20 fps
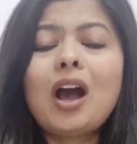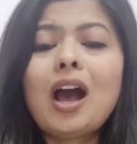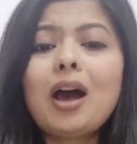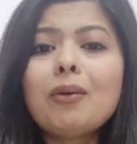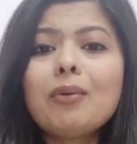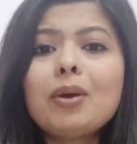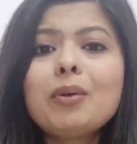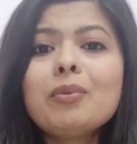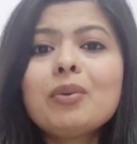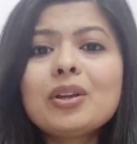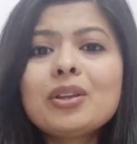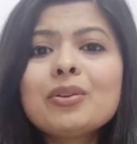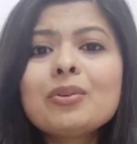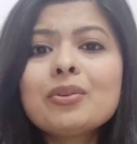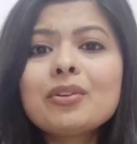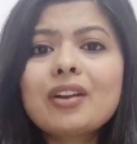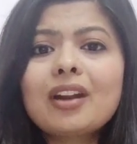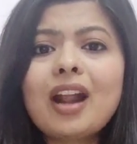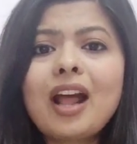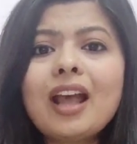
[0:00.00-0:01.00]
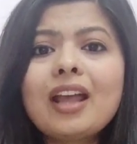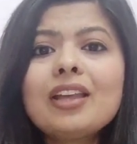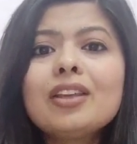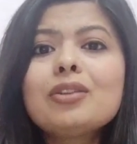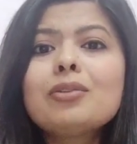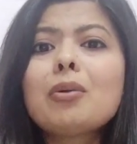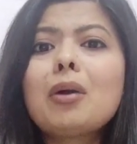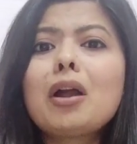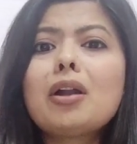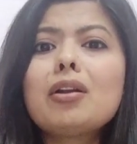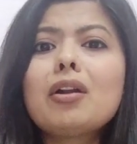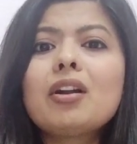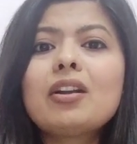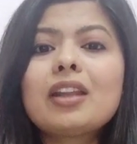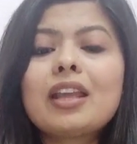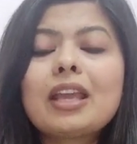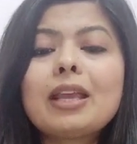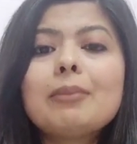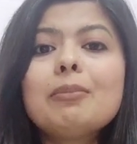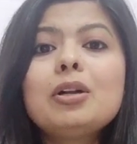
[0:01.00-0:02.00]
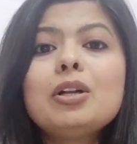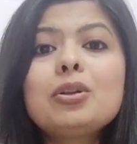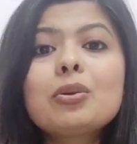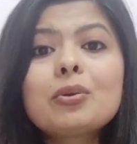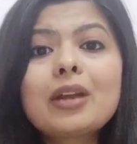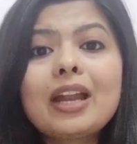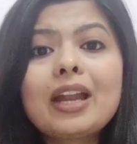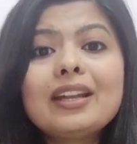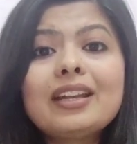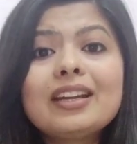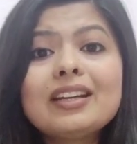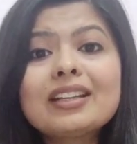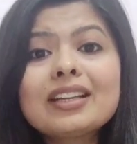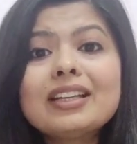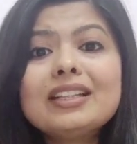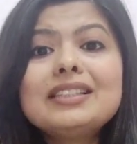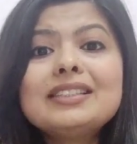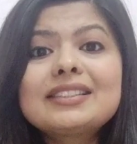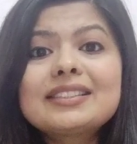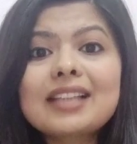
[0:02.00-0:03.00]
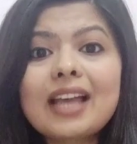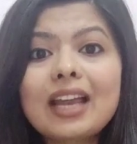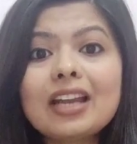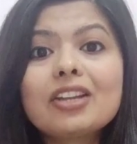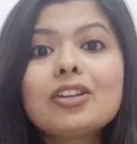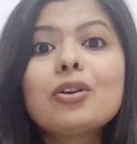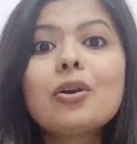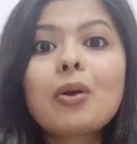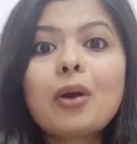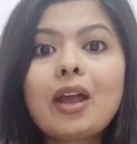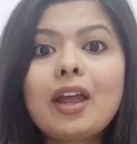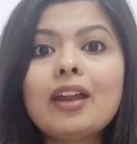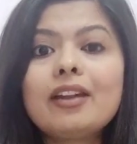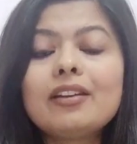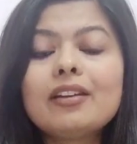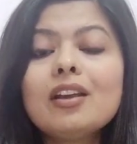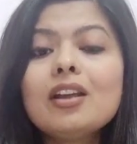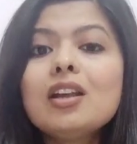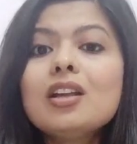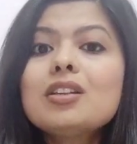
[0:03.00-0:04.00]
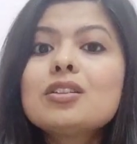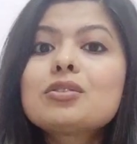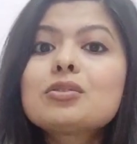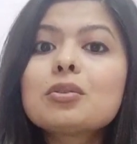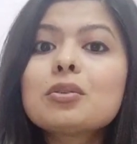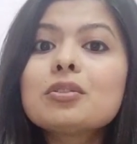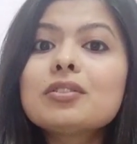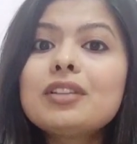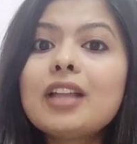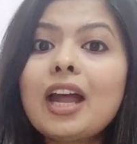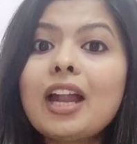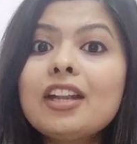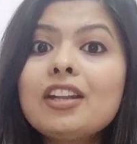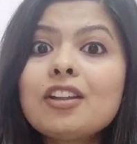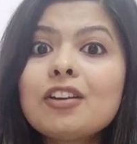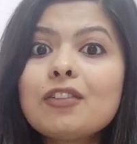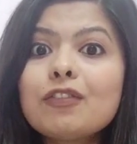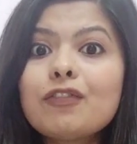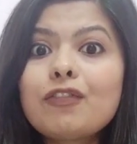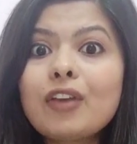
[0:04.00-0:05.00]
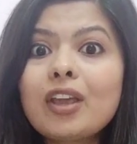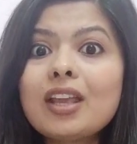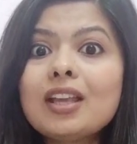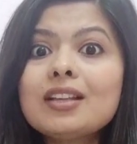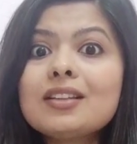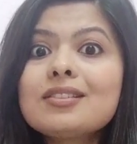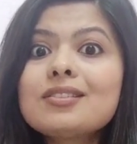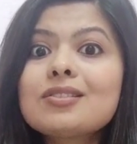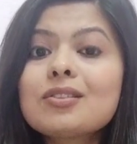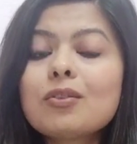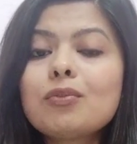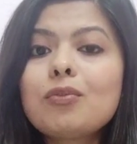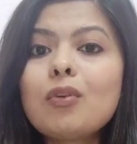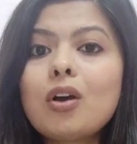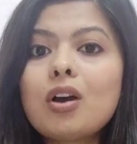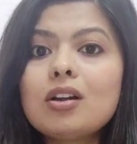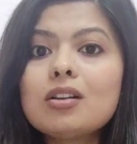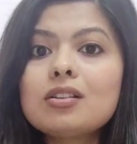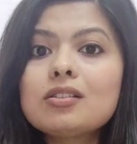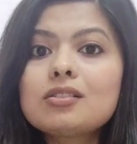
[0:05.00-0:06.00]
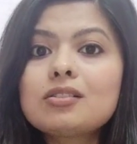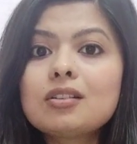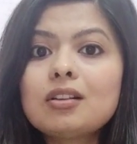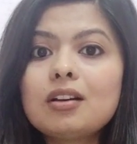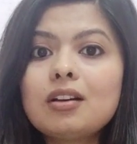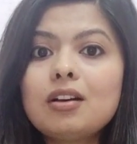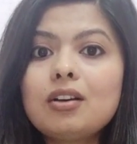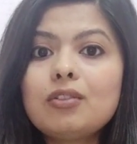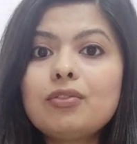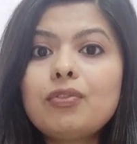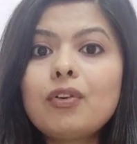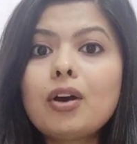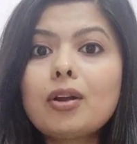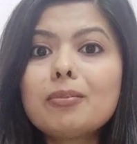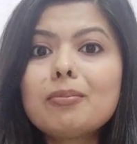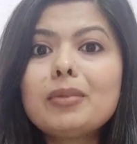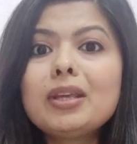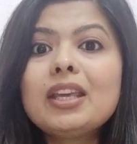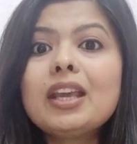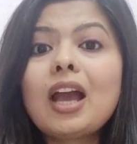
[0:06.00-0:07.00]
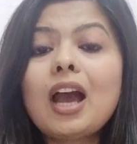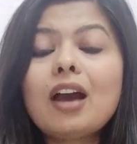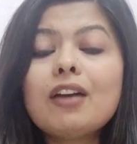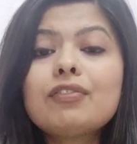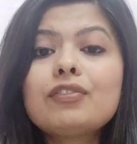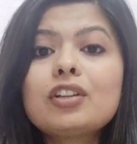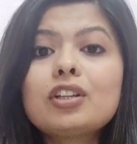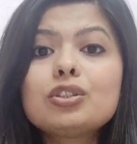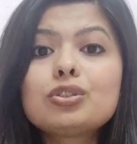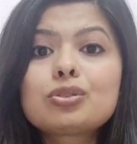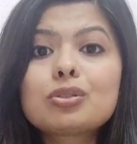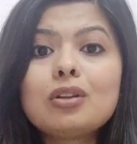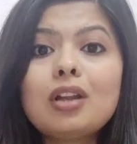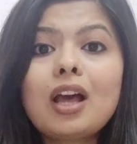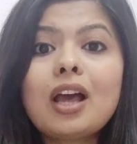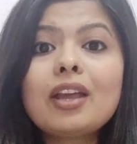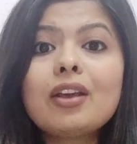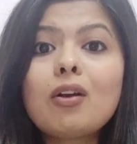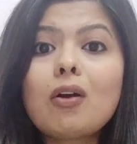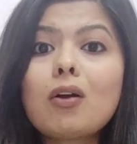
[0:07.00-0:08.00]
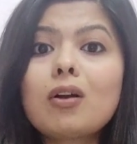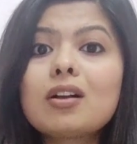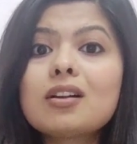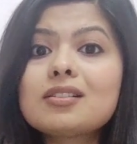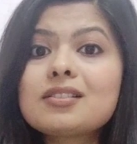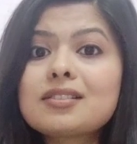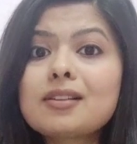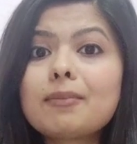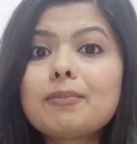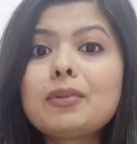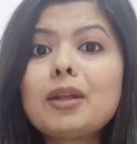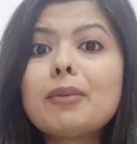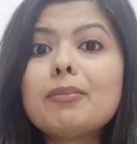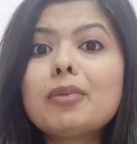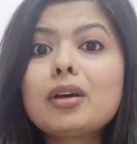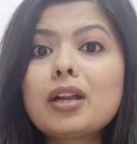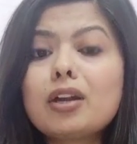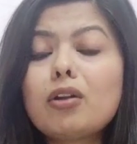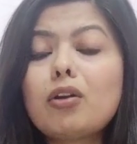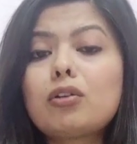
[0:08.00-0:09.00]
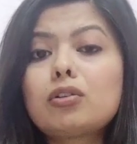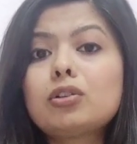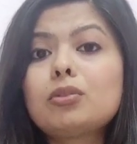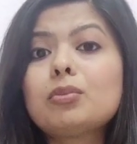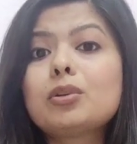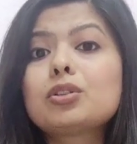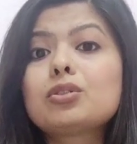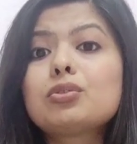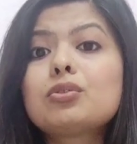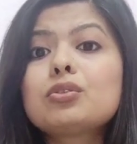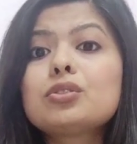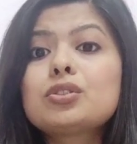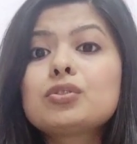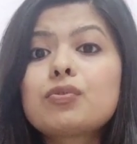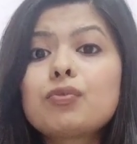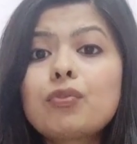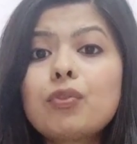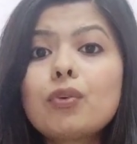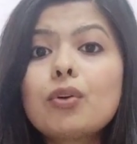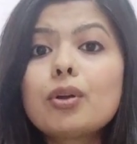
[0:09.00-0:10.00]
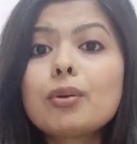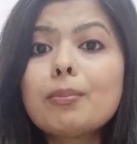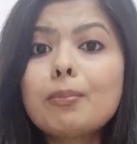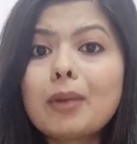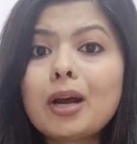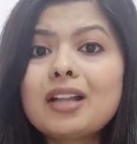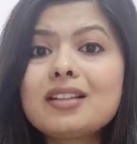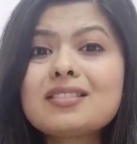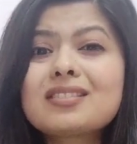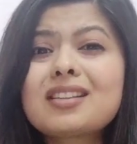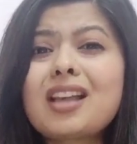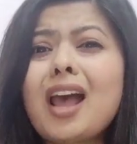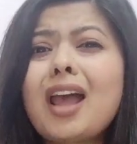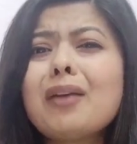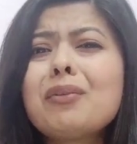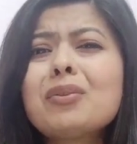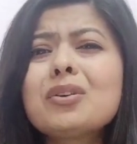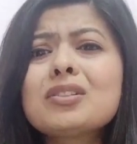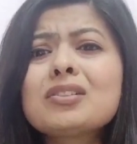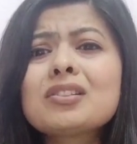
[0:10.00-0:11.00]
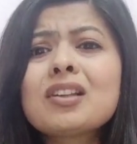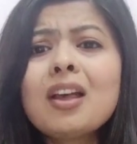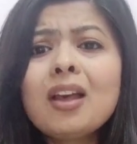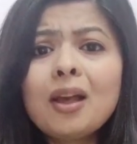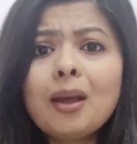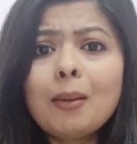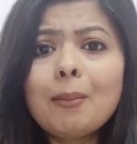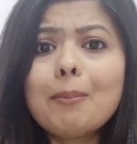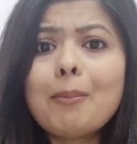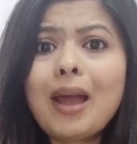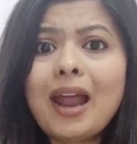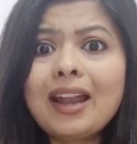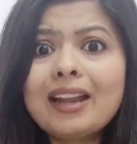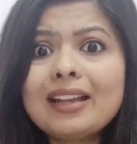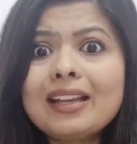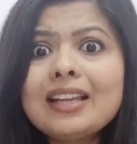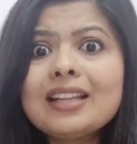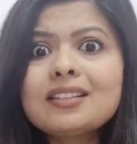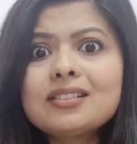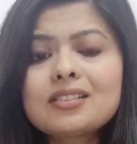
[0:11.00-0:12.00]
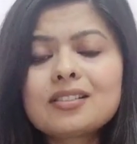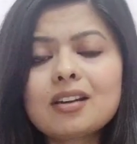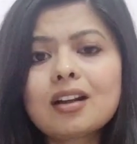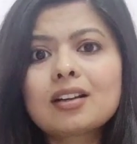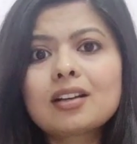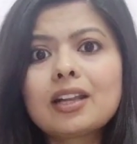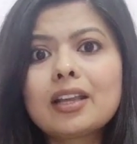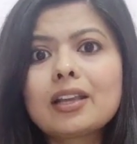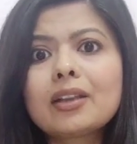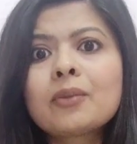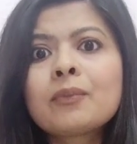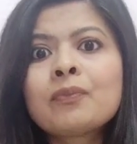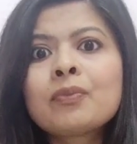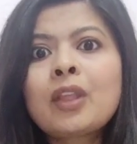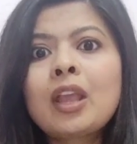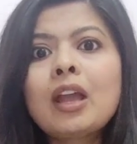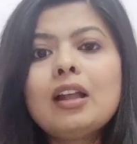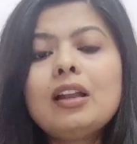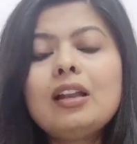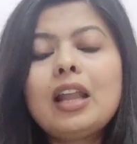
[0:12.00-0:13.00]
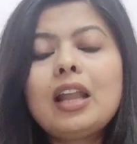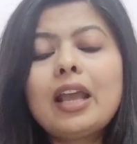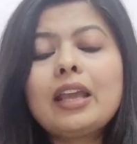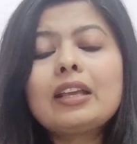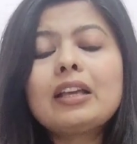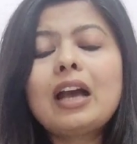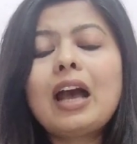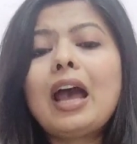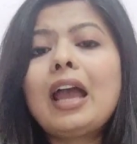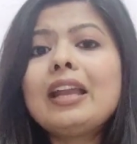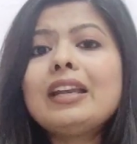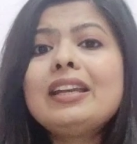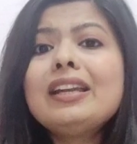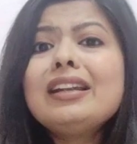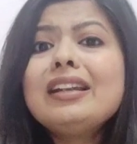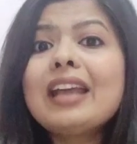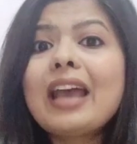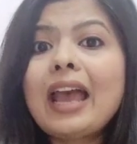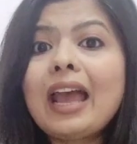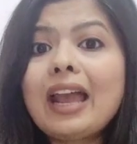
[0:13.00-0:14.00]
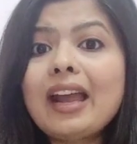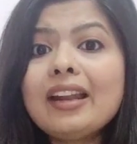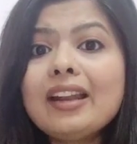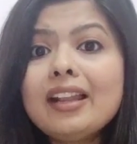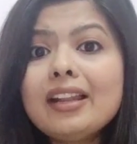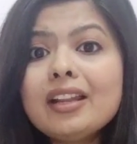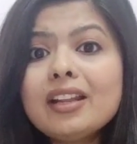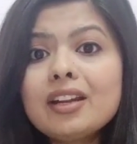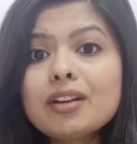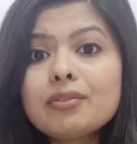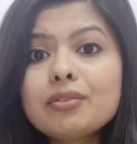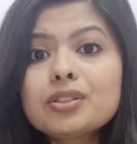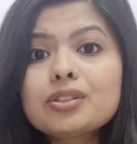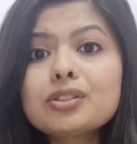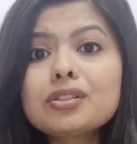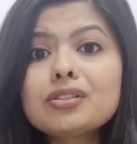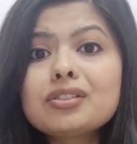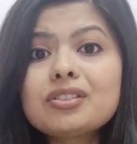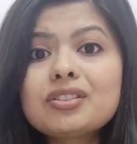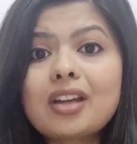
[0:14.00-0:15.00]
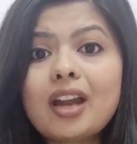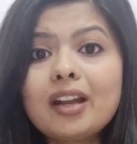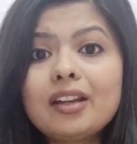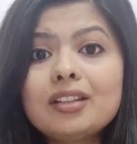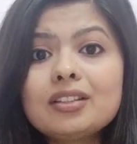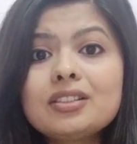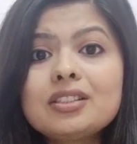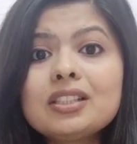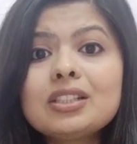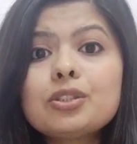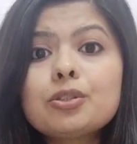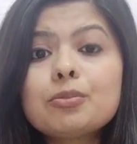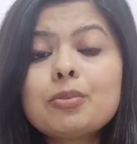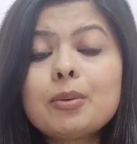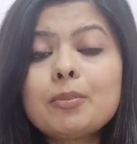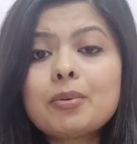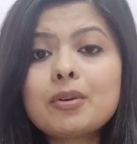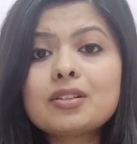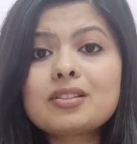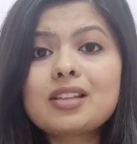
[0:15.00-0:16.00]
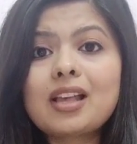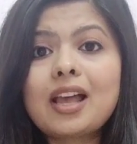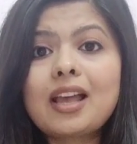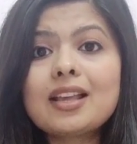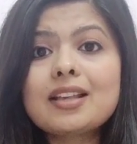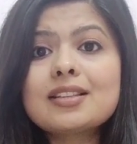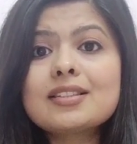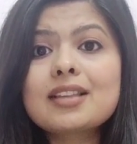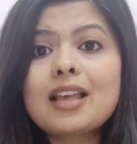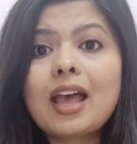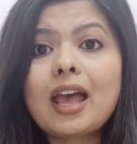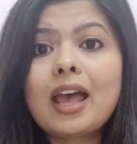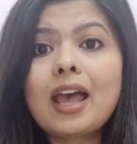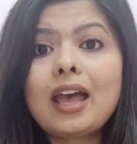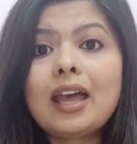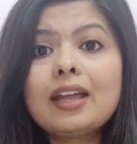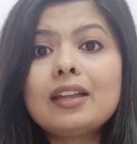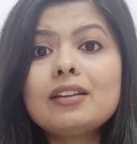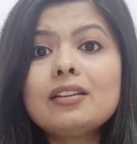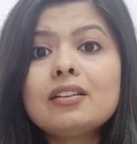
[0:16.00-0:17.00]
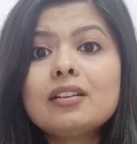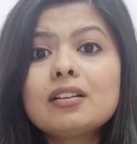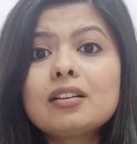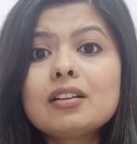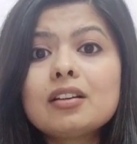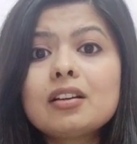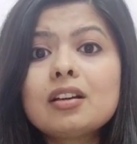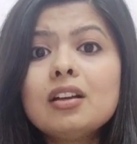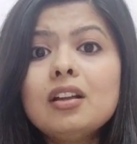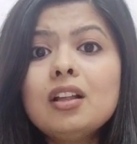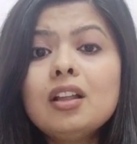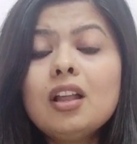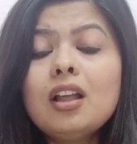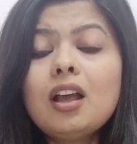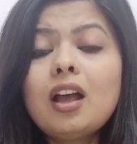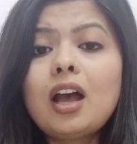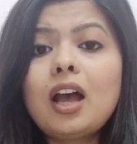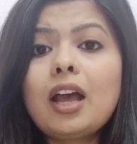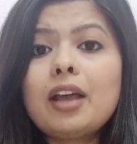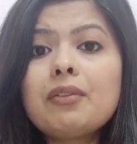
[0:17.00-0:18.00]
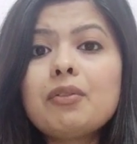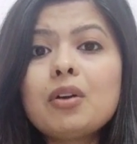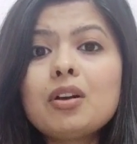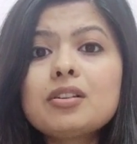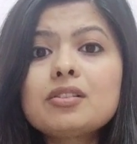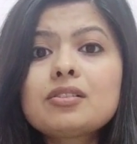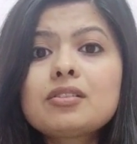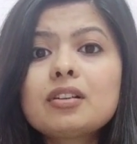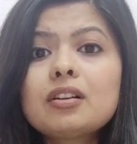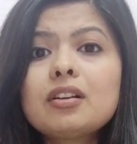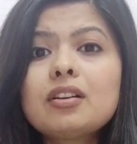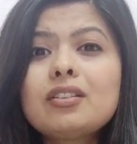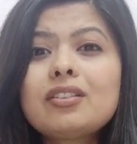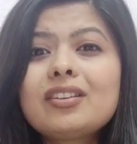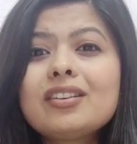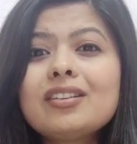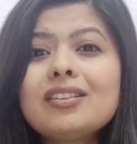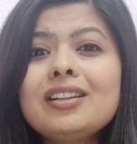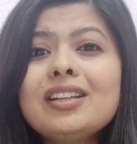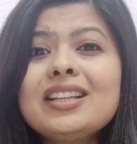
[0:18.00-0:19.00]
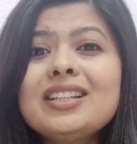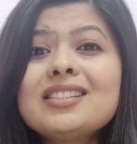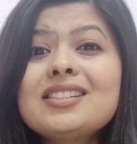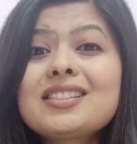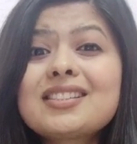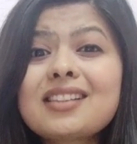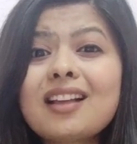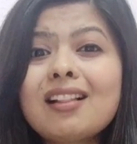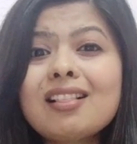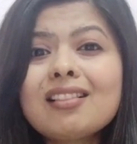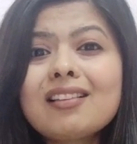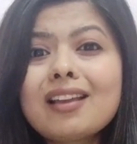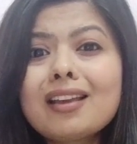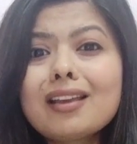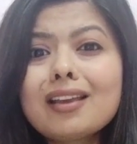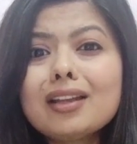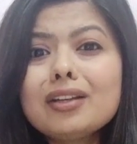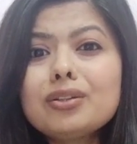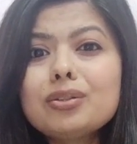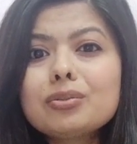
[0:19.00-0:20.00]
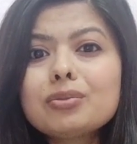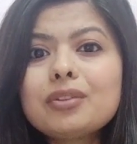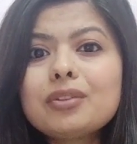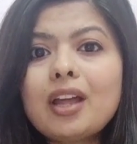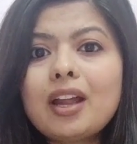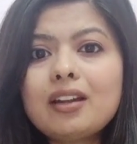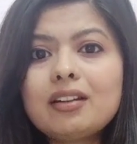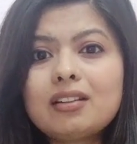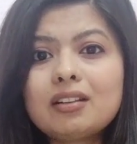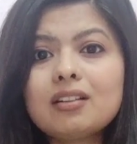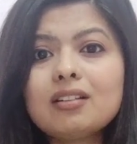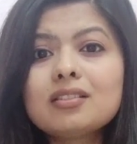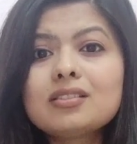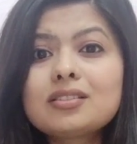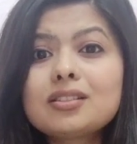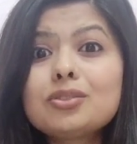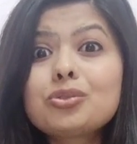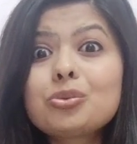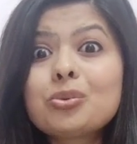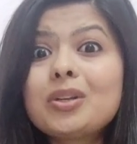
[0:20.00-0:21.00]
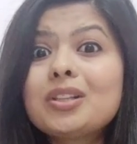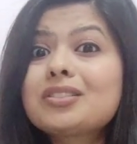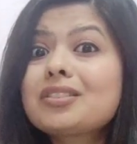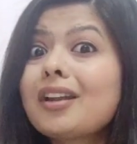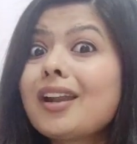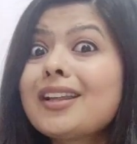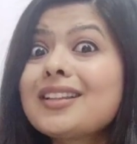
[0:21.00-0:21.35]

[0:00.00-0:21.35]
However you try, you are not able to get it inside your head. So that phase was for me after July, August, September and October. Those 4 months, I was badly struggling. Like, I didn't had any revision strategy to be precise, and I was really sulking into that situation.